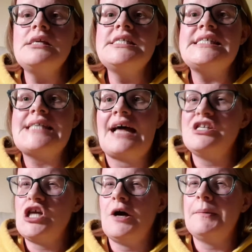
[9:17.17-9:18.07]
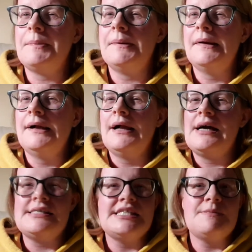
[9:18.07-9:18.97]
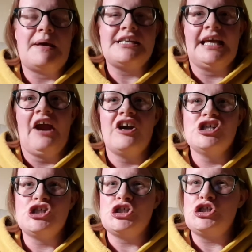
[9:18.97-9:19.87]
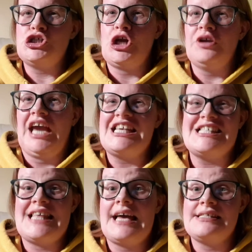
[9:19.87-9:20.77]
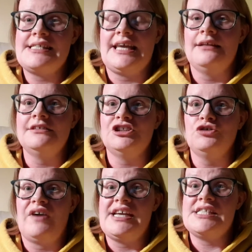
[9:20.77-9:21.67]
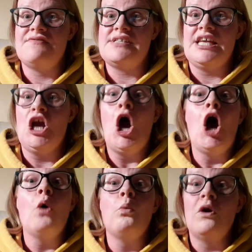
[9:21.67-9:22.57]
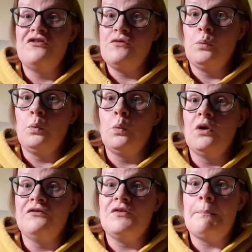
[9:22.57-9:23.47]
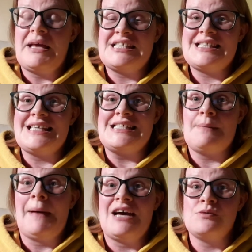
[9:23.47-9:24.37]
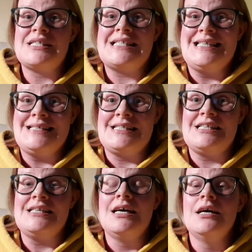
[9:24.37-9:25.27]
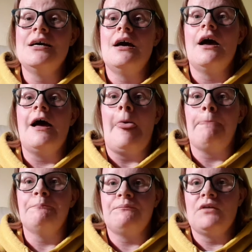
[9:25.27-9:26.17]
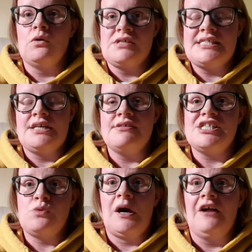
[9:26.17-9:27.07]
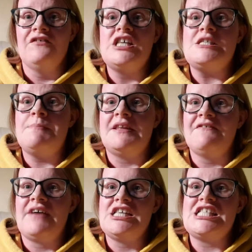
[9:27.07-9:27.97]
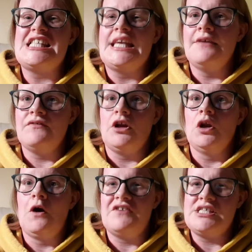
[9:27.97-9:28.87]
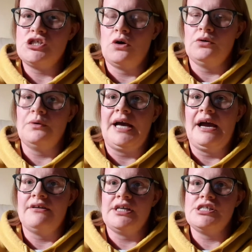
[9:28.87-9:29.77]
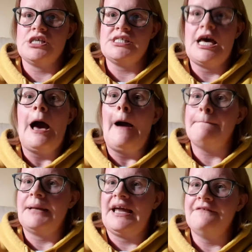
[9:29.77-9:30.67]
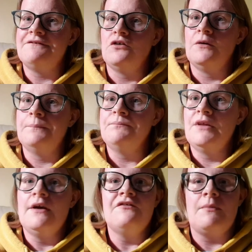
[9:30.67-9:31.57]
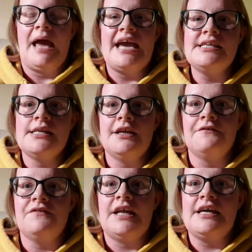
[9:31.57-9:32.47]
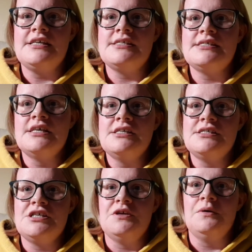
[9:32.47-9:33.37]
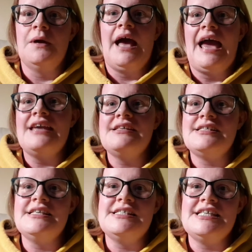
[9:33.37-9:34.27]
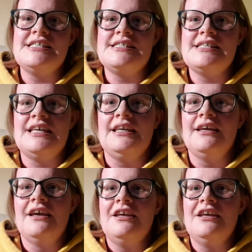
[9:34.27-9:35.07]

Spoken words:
stand up as independent characters and showcase their skills and creativity. One of the best things about season or series 12 has been the fact it's given a lot of historical characters a platform, from Ada Lovelace to AC/DC,